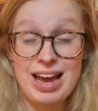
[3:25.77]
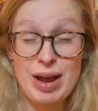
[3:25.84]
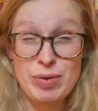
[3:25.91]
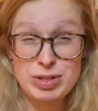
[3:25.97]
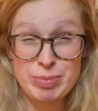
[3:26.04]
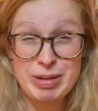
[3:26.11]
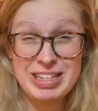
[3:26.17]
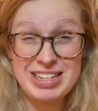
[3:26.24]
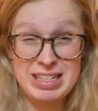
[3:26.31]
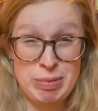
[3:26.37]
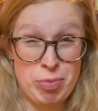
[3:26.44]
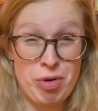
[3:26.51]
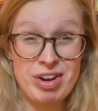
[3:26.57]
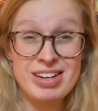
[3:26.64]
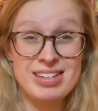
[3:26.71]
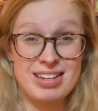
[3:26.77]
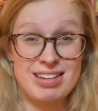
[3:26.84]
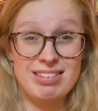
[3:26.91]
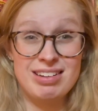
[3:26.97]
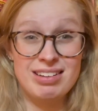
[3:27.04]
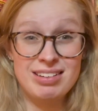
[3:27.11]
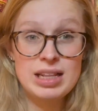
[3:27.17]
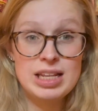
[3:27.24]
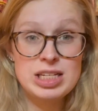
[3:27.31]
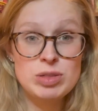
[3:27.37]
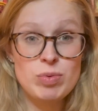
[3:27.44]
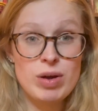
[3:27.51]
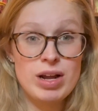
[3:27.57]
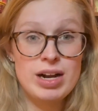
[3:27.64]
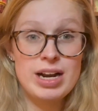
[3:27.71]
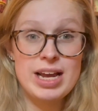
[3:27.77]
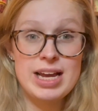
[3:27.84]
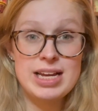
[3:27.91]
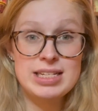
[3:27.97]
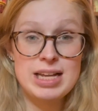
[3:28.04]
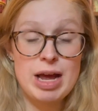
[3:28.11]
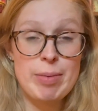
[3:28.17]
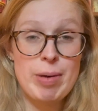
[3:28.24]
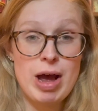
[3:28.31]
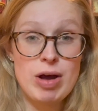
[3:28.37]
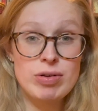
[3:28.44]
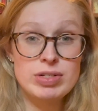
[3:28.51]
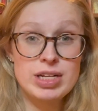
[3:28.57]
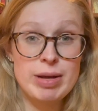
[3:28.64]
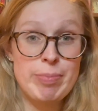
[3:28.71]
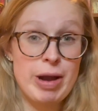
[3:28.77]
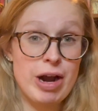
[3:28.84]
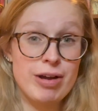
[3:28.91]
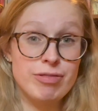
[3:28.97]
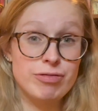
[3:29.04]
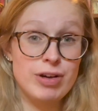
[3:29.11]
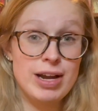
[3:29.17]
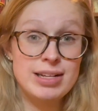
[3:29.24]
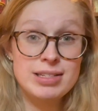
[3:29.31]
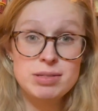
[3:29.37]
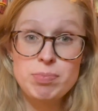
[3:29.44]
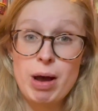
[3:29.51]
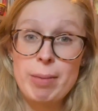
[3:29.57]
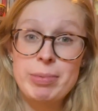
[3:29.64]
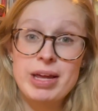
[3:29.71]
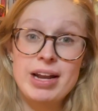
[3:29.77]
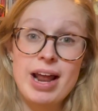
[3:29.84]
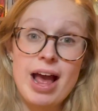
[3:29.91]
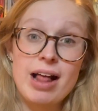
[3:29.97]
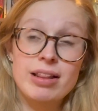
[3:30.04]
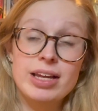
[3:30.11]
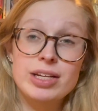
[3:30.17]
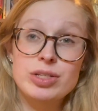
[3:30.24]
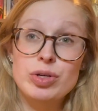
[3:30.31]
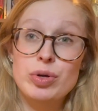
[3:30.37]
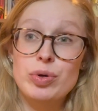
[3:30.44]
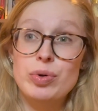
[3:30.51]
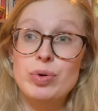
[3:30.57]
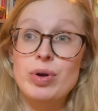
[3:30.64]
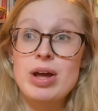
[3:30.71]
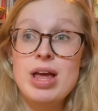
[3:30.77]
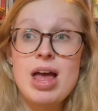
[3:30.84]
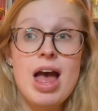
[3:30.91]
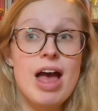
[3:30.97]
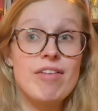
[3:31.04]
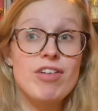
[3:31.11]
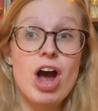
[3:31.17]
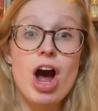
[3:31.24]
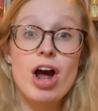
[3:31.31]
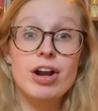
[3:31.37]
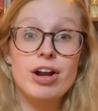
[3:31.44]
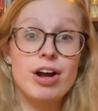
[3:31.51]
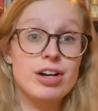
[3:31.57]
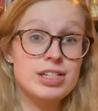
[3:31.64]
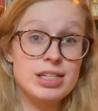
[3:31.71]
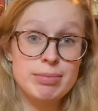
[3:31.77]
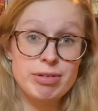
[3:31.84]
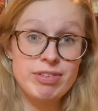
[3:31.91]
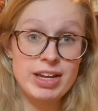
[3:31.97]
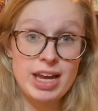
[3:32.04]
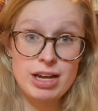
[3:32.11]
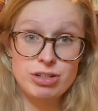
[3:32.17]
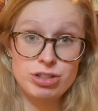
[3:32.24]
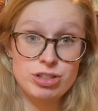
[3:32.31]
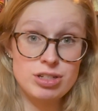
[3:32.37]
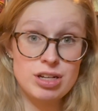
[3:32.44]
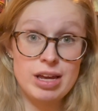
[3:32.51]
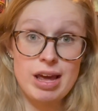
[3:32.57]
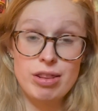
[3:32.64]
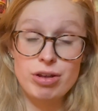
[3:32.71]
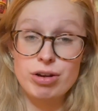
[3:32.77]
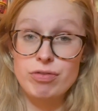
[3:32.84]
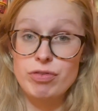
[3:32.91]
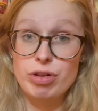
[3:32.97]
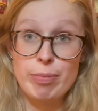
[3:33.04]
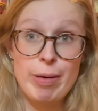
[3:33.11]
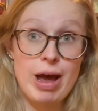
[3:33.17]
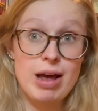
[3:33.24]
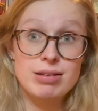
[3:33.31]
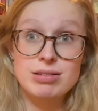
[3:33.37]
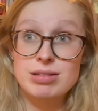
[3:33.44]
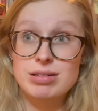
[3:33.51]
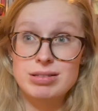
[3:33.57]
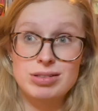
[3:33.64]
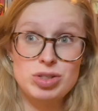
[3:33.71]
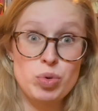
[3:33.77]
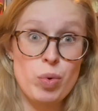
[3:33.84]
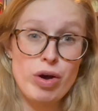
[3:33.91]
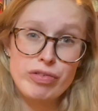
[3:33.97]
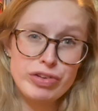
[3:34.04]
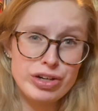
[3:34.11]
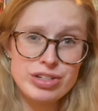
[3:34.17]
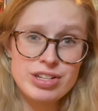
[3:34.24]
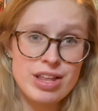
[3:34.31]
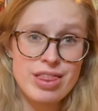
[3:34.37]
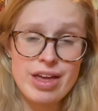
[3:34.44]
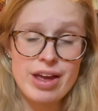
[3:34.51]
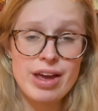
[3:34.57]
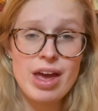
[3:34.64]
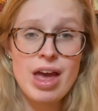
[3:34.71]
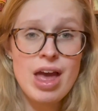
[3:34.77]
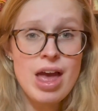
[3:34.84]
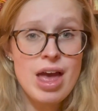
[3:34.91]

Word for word: I was a bit disappointed. This one is about a pair of friends, Poppy and Alex, who have gone on a summer vacation together for the past 12 years, I think.